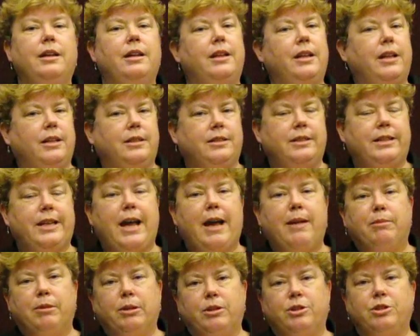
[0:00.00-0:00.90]
that
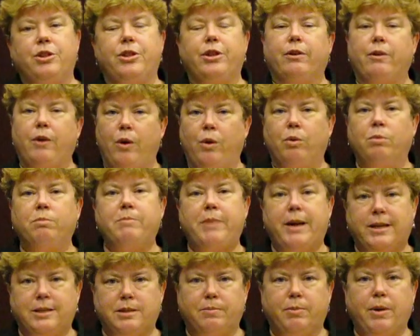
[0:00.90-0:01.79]
establish their own
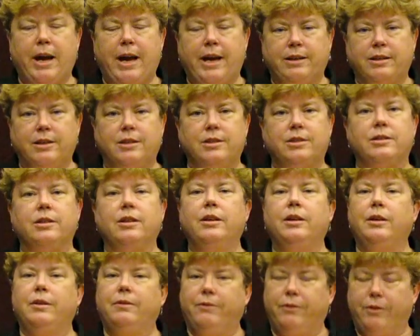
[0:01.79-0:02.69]
best practice
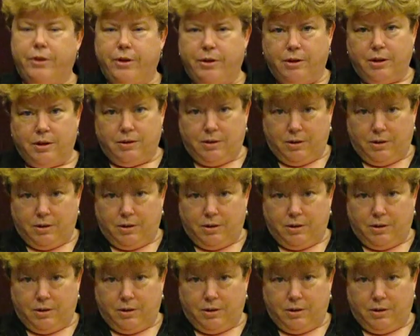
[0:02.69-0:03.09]
for their